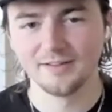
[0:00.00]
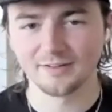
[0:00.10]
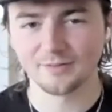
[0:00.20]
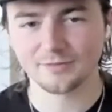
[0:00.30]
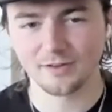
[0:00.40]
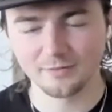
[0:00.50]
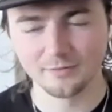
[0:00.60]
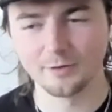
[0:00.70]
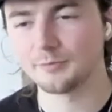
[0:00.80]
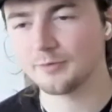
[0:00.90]
I was like,
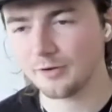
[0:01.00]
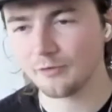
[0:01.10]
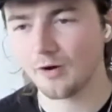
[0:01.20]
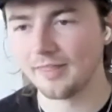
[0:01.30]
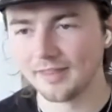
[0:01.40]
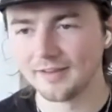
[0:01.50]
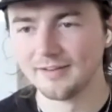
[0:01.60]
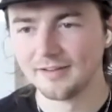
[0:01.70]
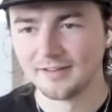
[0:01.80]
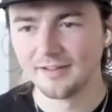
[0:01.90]
Well, all right then.
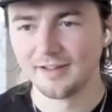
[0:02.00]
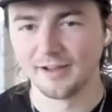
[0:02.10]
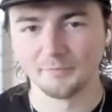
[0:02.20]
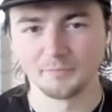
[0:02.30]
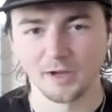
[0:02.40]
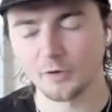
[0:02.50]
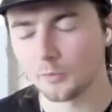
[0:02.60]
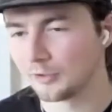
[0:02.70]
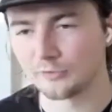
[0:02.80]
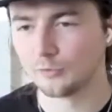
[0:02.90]
Um, I don't
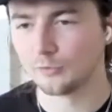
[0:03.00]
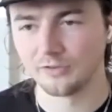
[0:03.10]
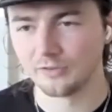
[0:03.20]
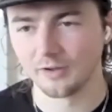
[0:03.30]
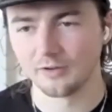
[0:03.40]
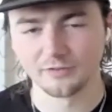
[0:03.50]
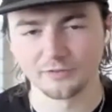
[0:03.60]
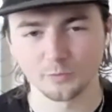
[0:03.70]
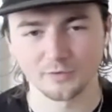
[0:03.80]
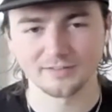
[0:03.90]
want to talk to you though. I
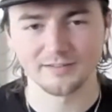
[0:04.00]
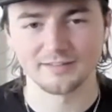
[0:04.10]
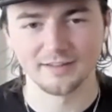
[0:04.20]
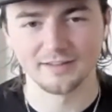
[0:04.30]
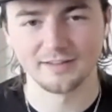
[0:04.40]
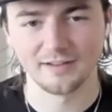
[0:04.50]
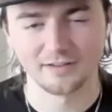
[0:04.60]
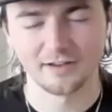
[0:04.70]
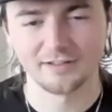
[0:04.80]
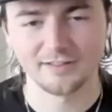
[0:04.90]
just want to sit here. I,
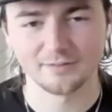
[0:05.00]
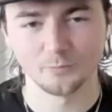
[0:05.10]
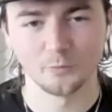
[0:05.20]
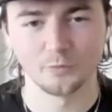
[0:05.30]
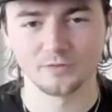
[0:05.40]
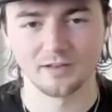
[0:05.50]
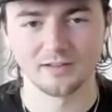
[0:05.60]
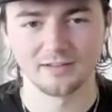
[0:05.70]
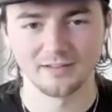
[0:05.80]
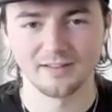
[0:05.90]
I need some water.
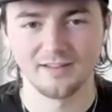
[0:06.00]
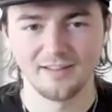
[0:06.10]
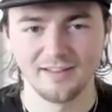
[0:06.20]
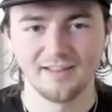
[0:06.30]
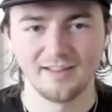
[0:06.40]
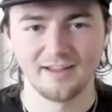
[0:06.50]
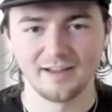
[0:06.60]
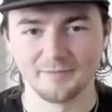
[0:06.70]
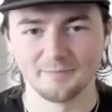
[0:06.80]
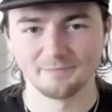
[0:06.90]

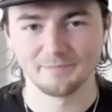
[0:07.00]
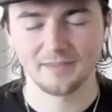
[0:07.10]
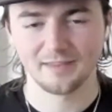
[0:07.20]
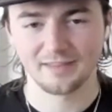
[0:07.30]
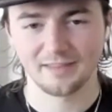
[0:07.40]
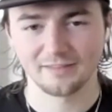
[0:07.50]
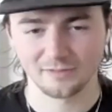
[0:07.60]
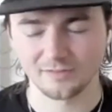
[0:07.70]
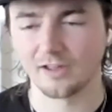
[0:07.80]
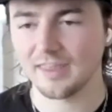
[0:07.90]
Um, and
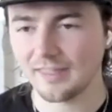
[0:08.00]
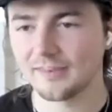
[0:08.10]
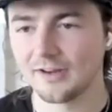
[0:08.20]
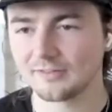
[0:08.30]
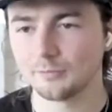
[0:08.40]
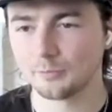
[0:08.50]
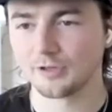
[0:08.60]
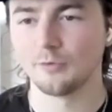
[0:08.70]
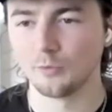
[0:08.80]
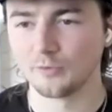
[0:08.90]
she's like, Yeah, the nurse will
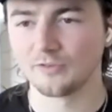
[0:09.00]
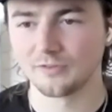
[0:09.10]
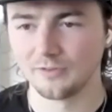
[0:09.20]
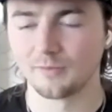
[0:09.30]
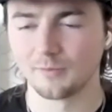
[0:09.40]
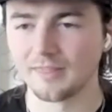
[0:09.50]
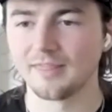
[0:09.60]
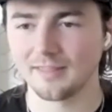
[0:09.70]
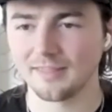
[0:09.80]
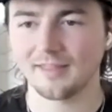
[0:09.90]
bring you water soon. I'm like,
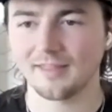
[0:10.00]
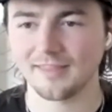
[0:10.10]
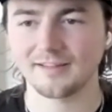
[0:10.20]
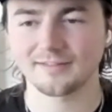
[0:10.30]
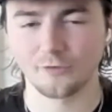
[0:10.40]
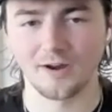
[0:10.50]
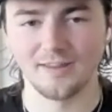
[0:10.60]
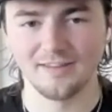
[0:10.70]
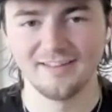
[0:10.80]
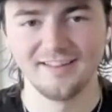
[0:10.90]
that, that That's great.
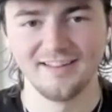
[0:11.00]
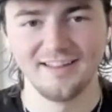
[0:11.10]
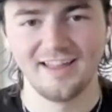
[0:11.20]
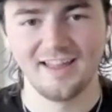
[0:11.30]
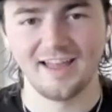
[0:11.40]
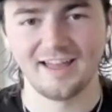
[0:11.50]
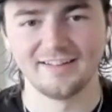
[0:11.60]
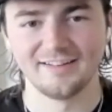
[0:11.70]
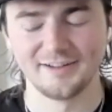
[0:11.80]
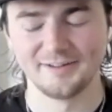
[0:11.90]

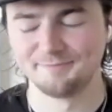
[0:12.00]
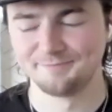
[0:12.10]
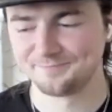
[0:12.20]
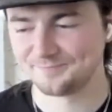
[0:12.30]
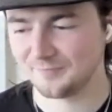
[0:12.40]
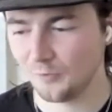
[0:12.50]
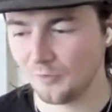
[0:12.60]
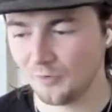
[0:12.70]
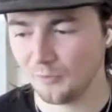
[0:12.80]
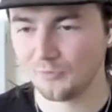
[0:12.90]
And um,
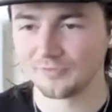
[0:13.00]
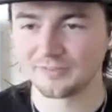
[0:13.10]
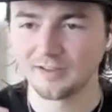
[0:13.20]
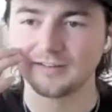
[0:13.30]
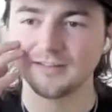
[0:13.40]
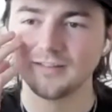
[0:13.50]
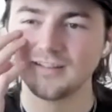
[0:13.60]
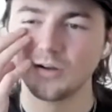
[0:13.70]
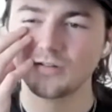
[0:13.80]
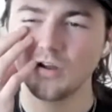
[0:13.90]
all of a sudden,
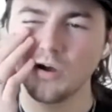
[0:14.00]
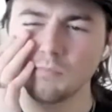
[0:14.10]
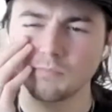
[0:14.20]
I was like,